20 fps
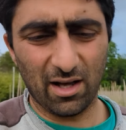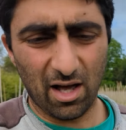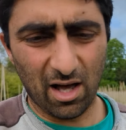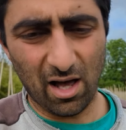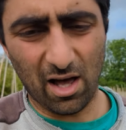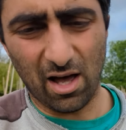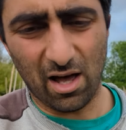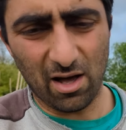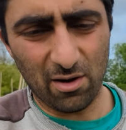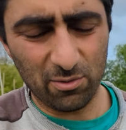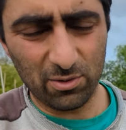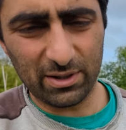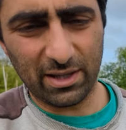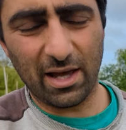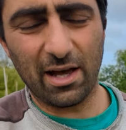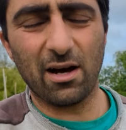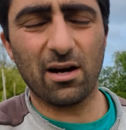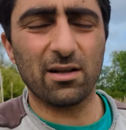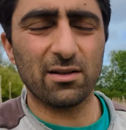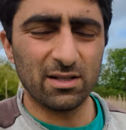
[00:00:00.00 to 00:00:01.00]

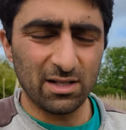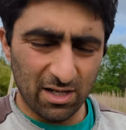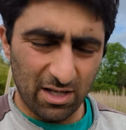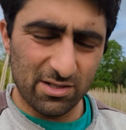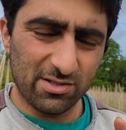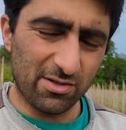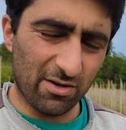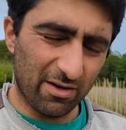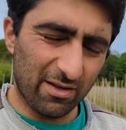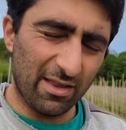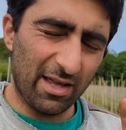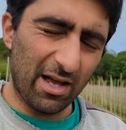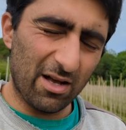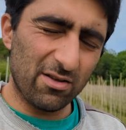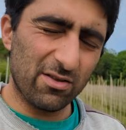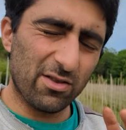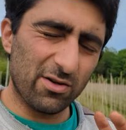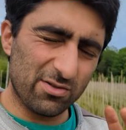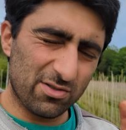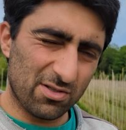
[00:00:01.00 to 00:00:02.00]
Those are
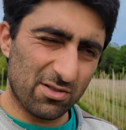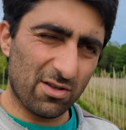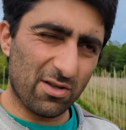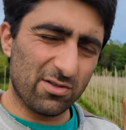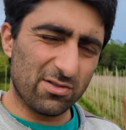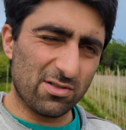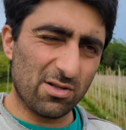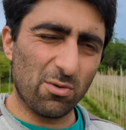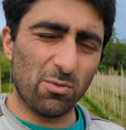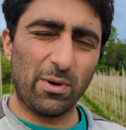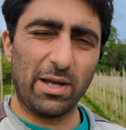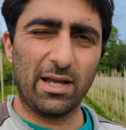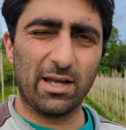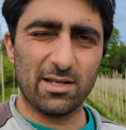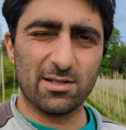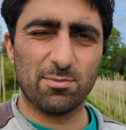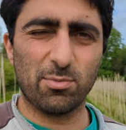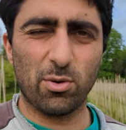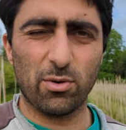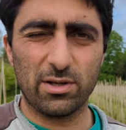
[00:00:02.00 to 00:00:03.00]
the
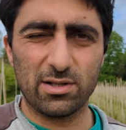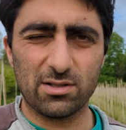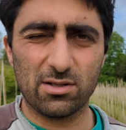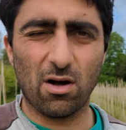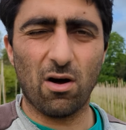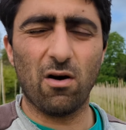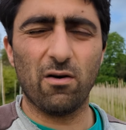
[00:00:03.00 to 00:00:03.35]
weakest points